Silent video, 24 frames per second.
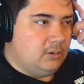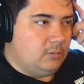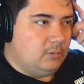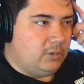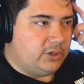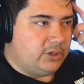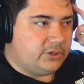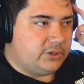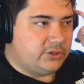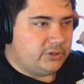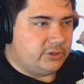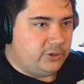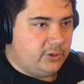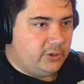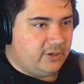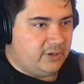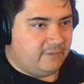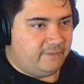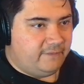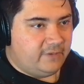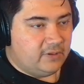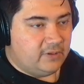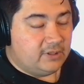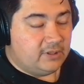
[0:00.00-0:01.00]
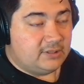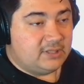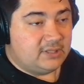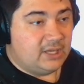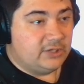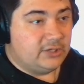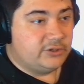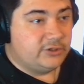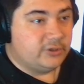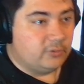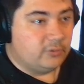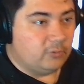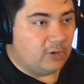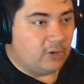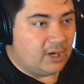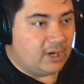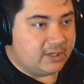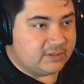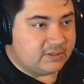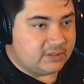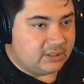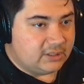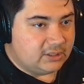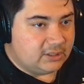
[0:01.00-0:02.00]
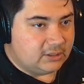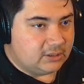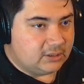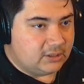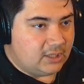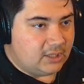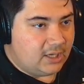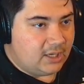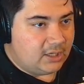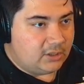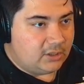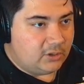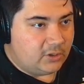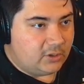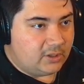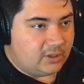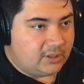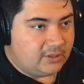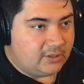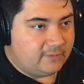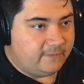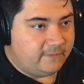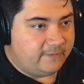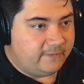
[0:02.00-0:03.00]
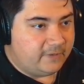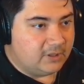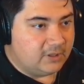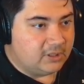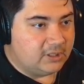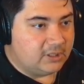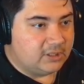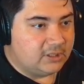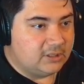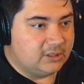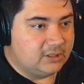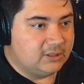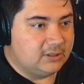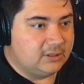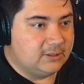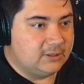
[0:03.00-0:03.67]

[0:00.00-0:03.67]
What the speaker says: which you can feel the tension rising, and you can feel it